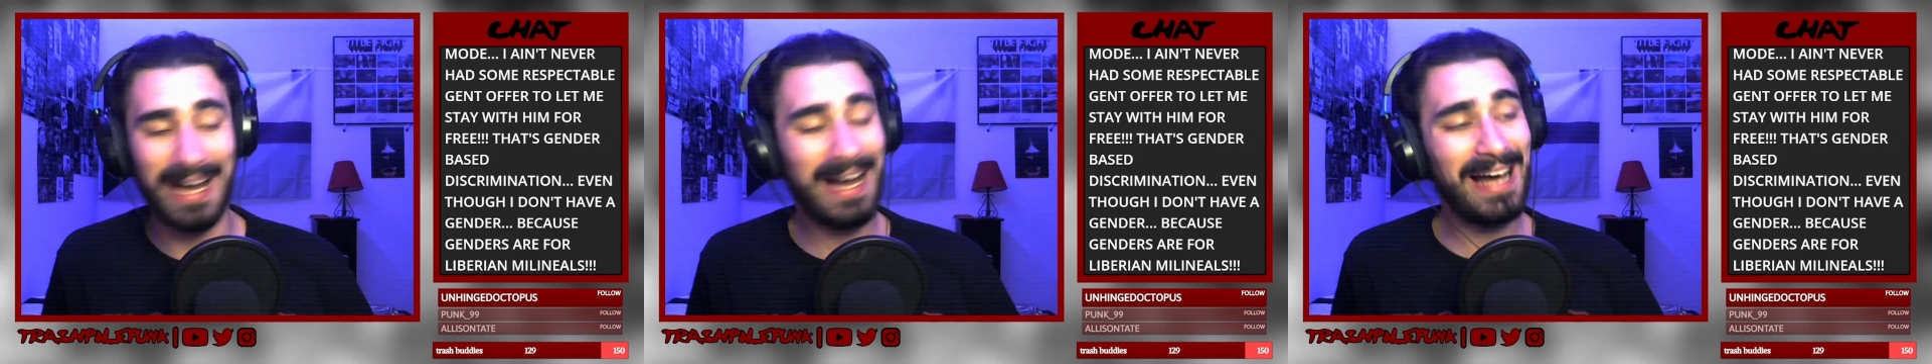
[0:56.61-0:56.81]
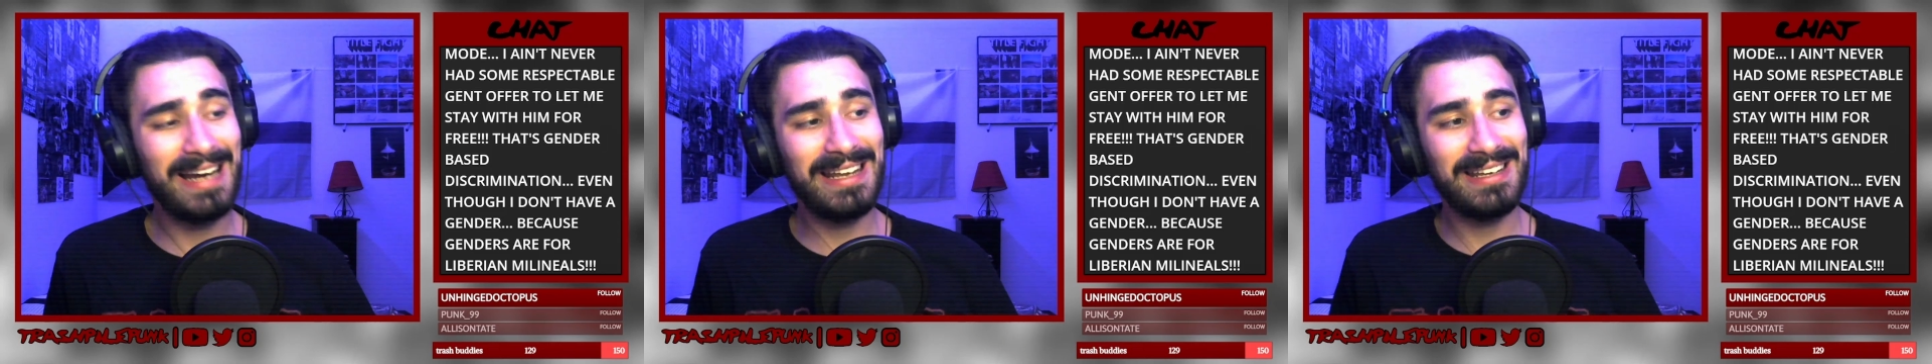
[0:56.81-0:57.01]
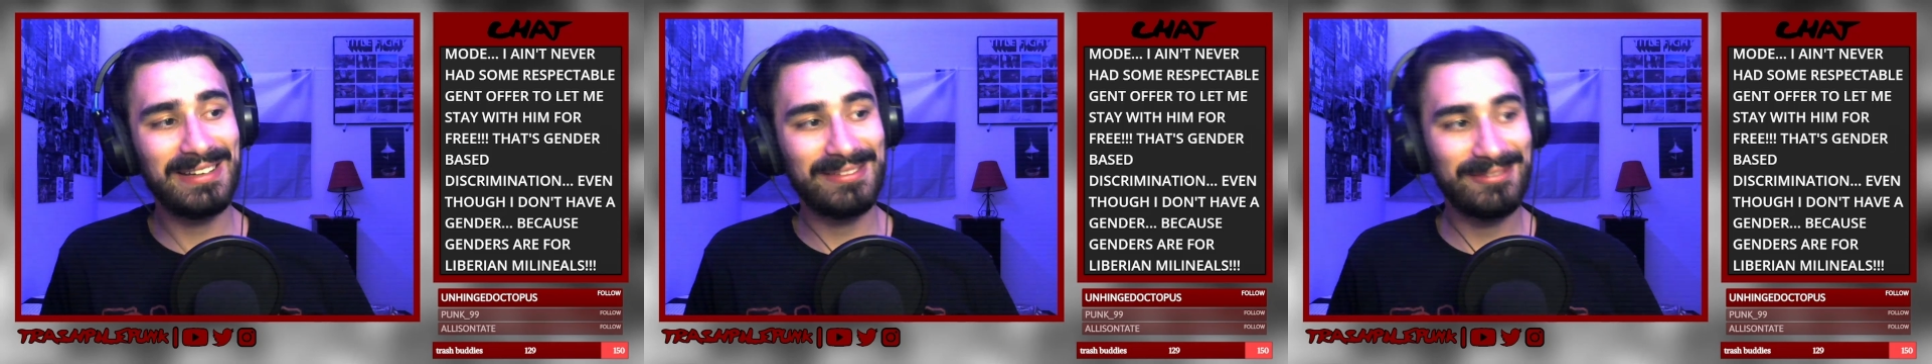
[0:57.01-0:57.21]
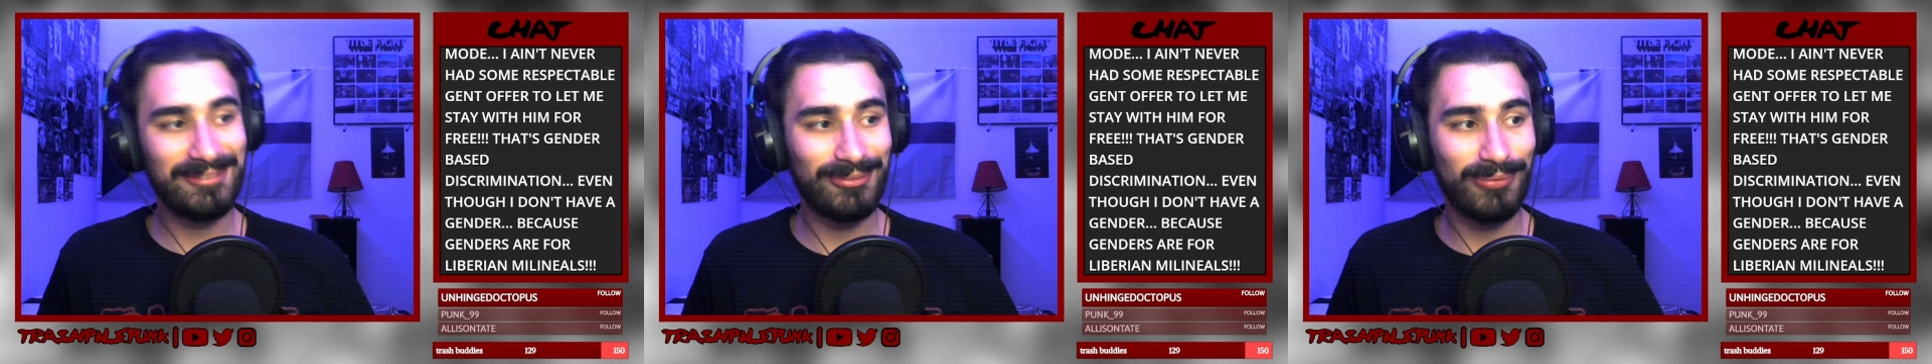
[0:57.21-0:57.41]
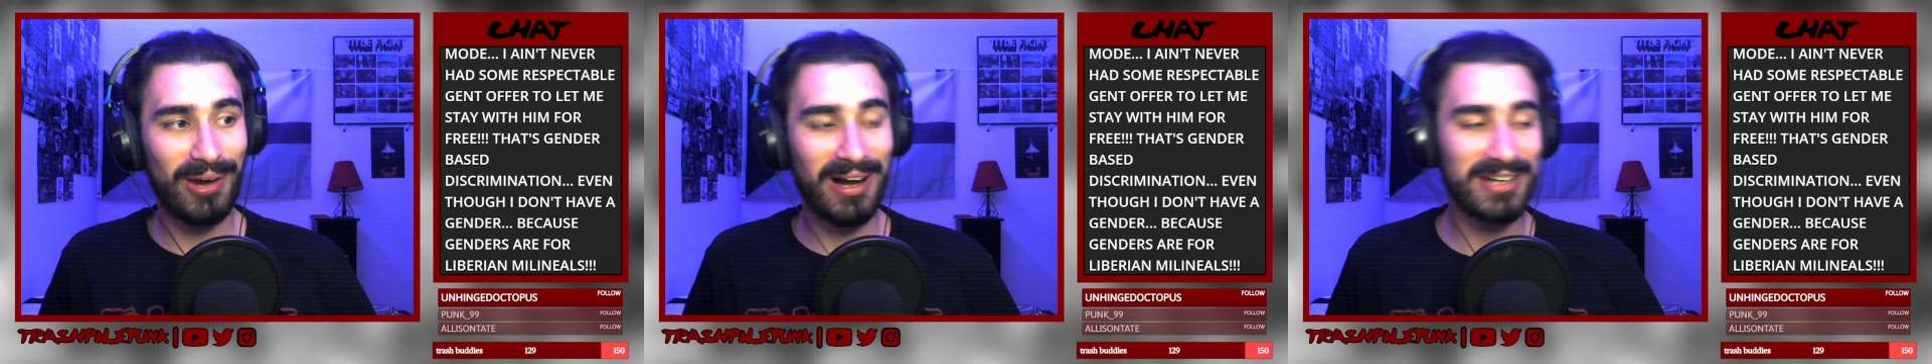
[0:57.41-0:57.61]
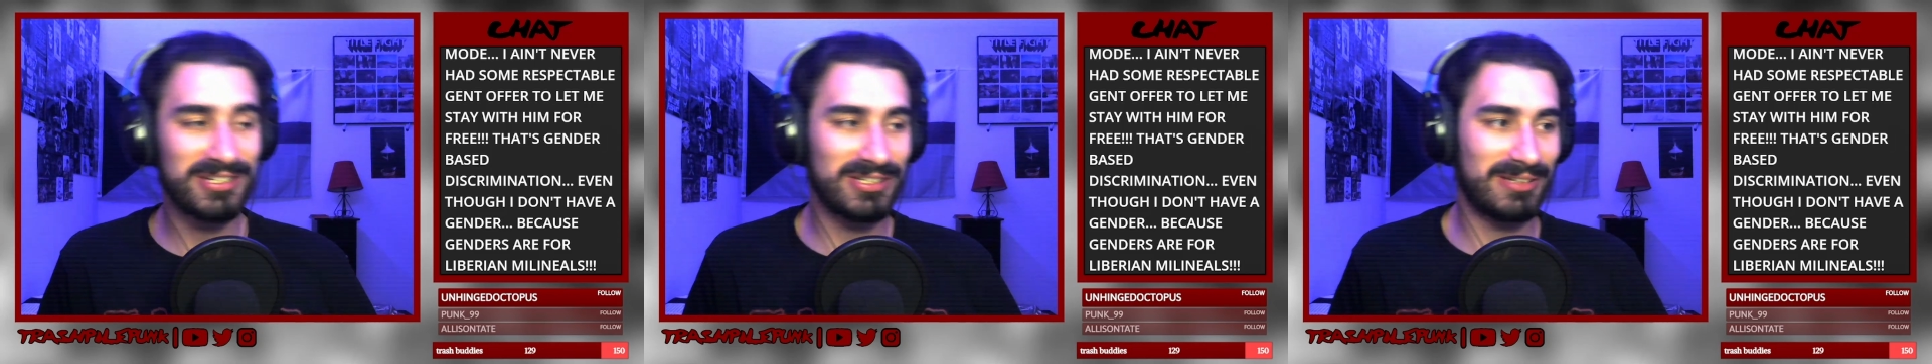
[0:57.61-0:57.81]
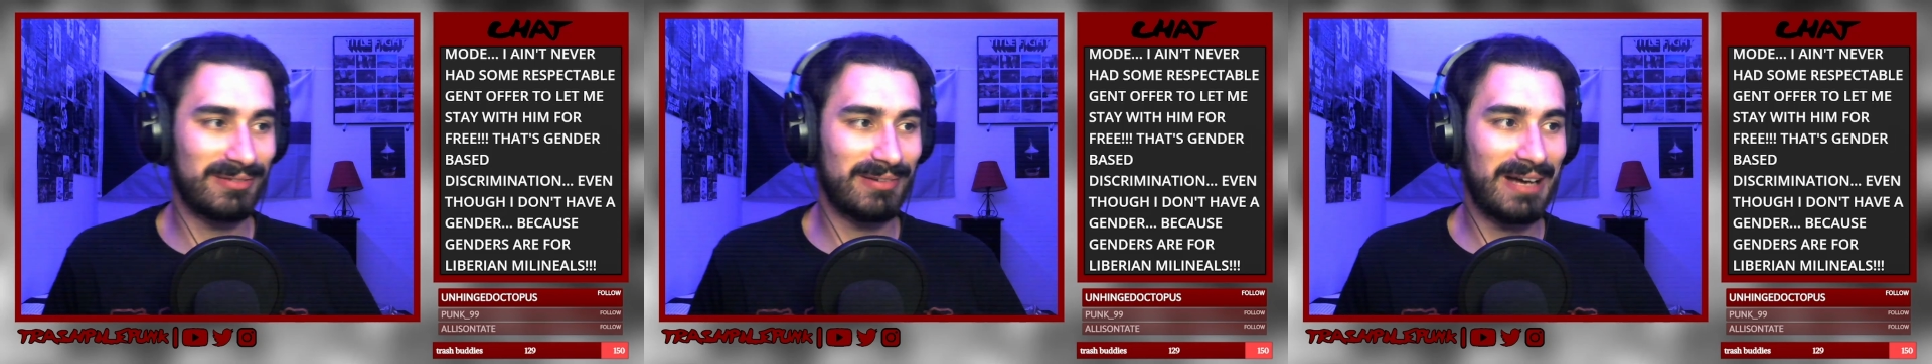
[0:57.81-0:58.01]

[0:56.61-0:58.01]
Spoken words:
I didn't watch it.